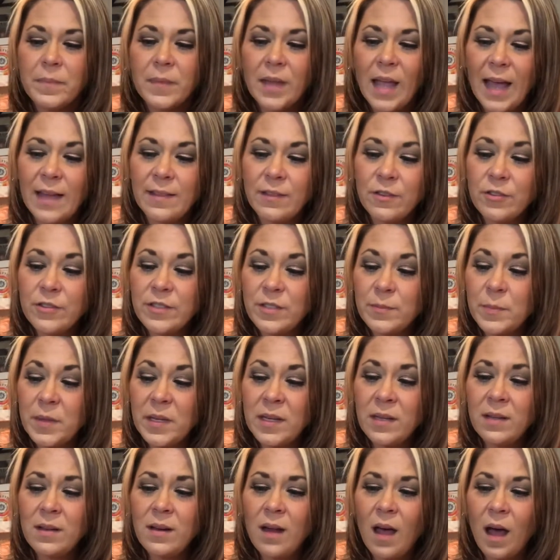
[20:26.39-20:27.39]
And there's
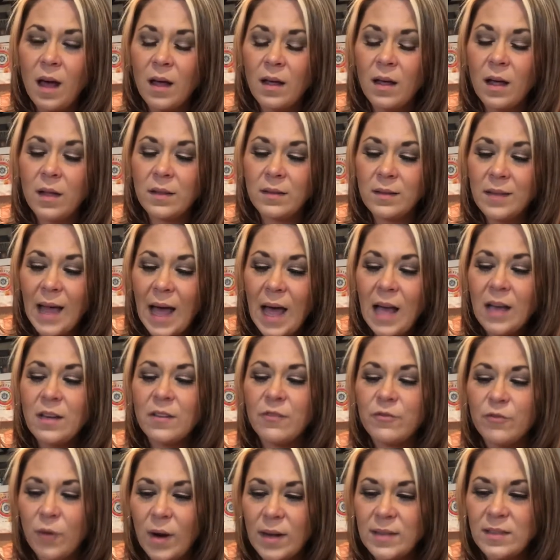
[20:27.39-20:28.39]
been a lack
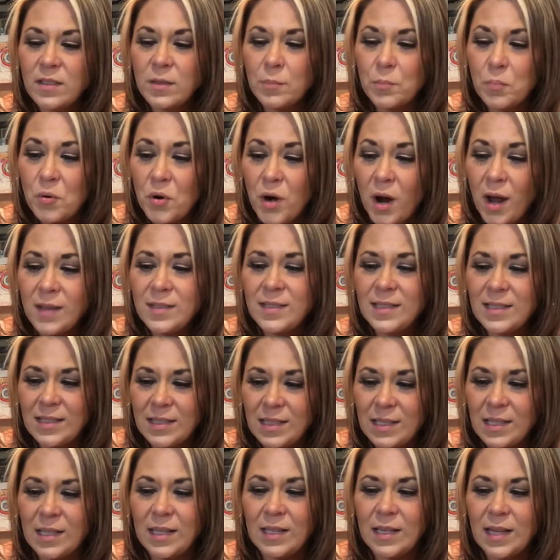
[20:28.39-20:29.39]
of
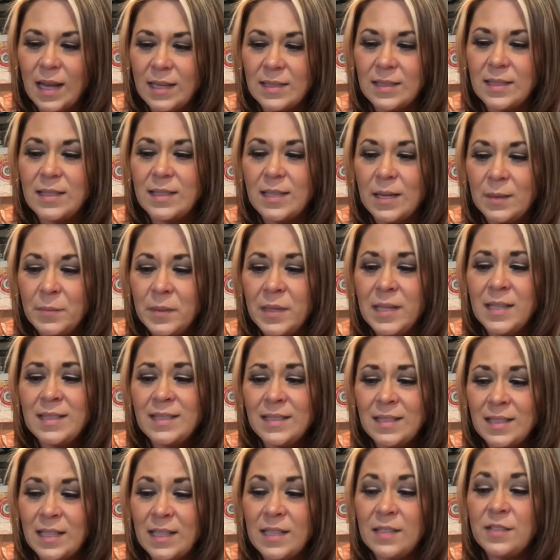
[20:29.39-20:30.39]
reciprocity. And somebody
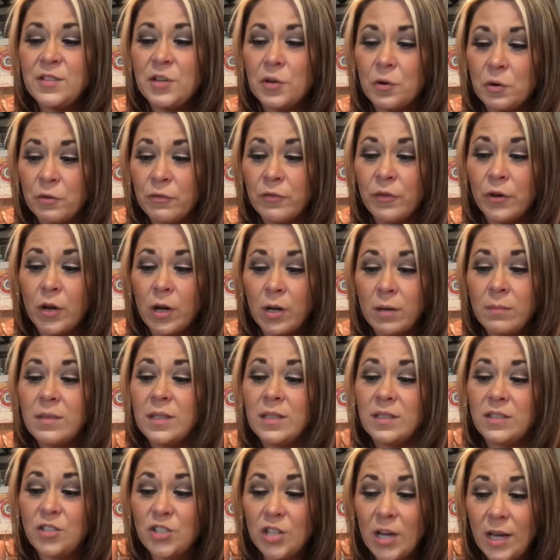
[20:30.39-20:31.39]
is needing to overcome
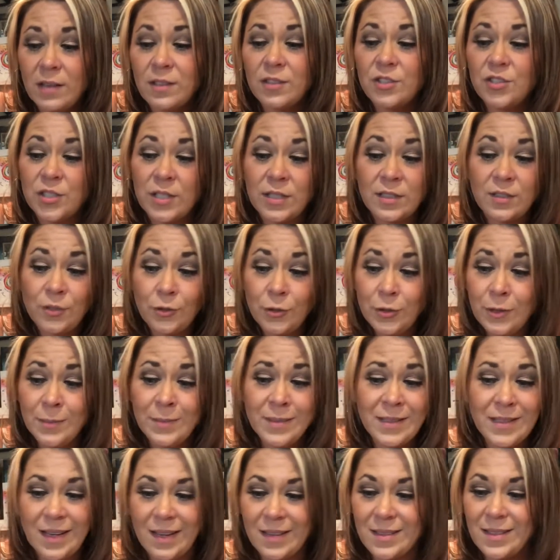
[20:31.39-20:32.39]
these challenging
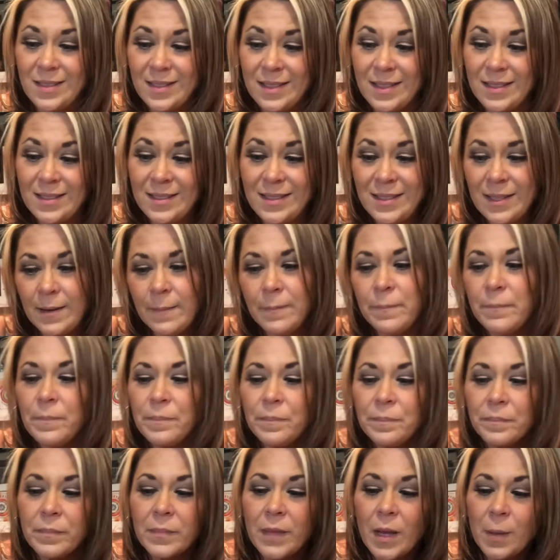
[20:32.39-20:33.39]
circumstances
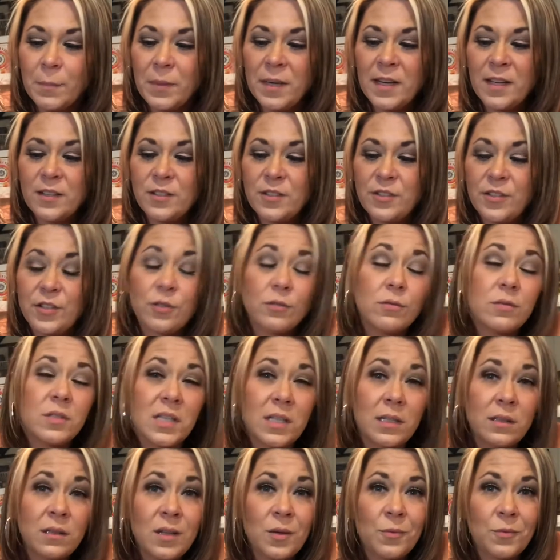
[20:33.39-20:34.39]
because they're
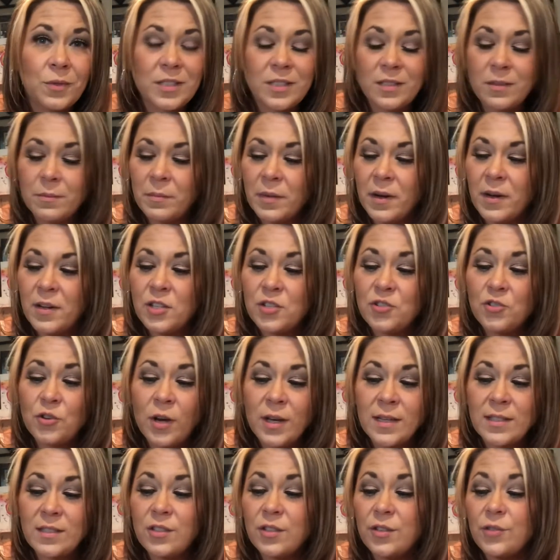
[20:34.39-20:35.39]
dealing with somebody
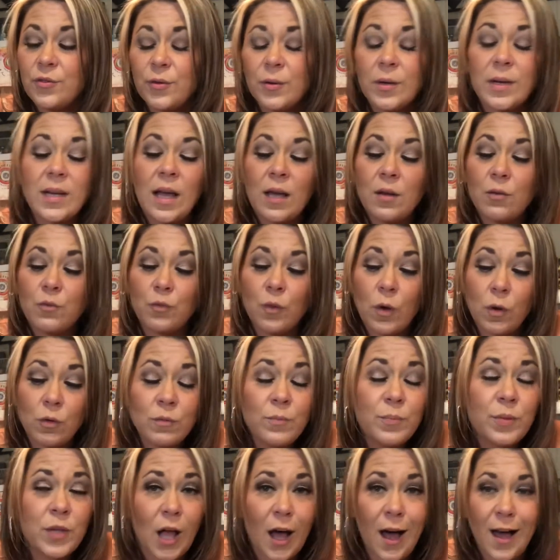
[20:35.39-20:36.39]
trying to create
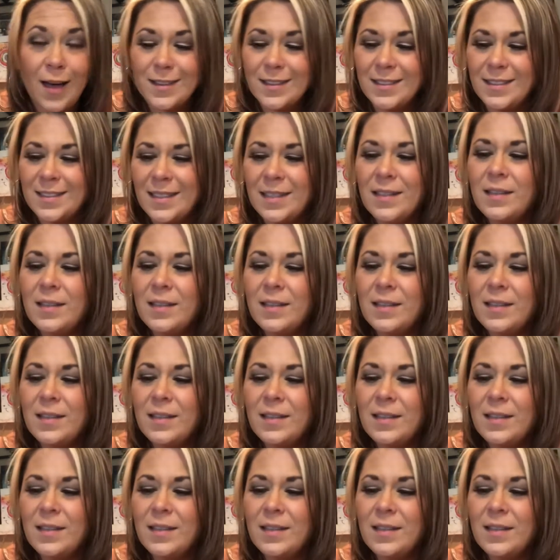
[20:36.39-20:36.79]
roadblocks